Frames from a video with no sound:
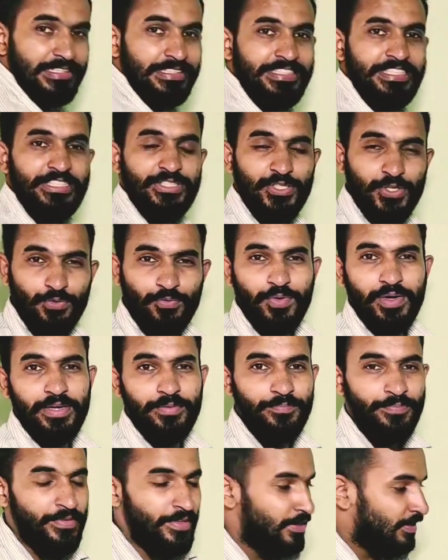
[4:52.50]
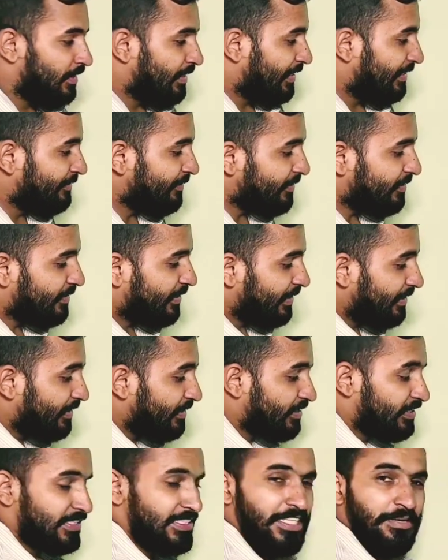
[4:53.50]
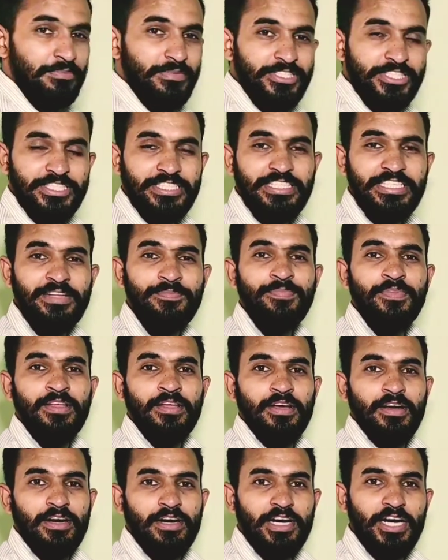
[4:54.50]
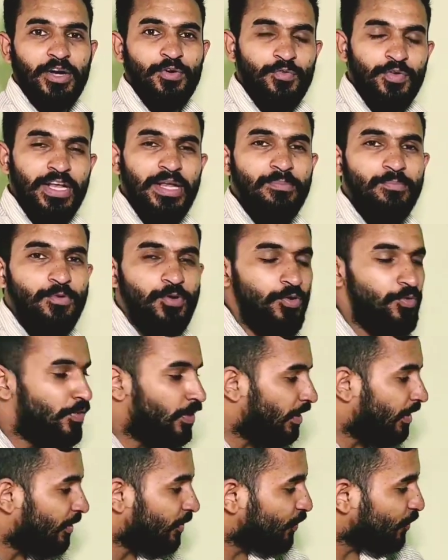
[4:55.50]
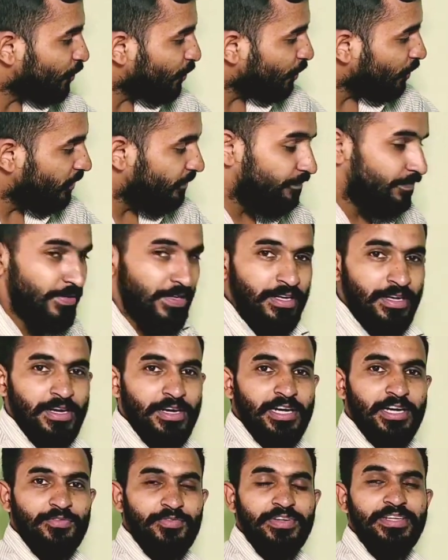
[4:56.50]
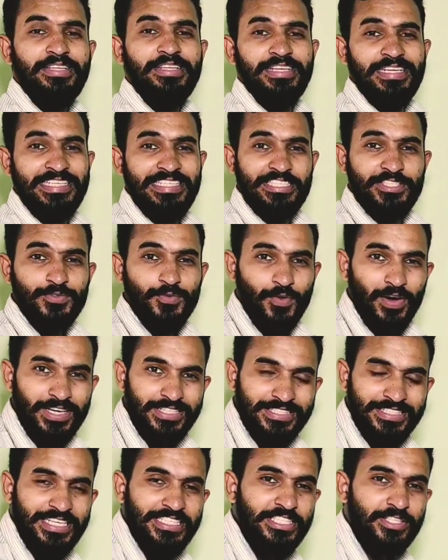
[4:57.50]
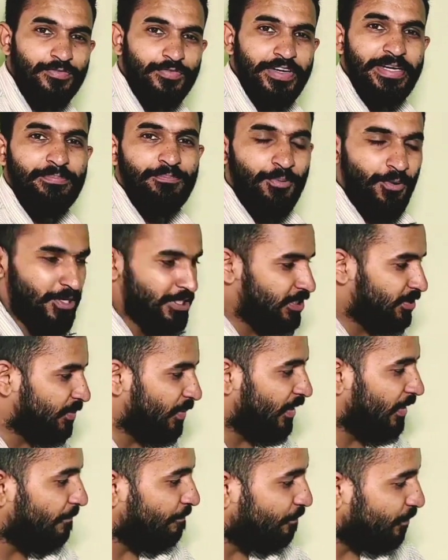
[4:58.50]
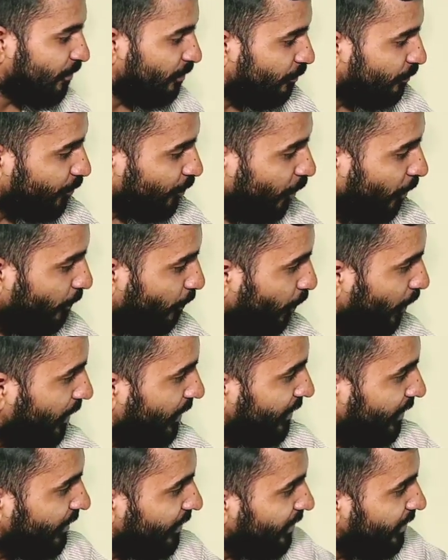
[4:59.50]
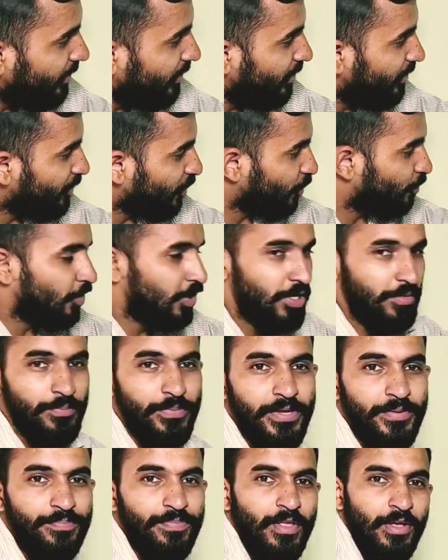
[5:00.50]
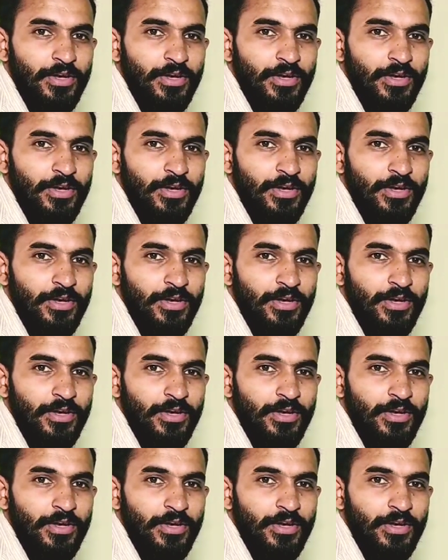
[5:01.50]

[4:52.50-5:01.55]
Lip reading: G01. In this case, the machine will move our tool with its fastest speed possible from point A to point B.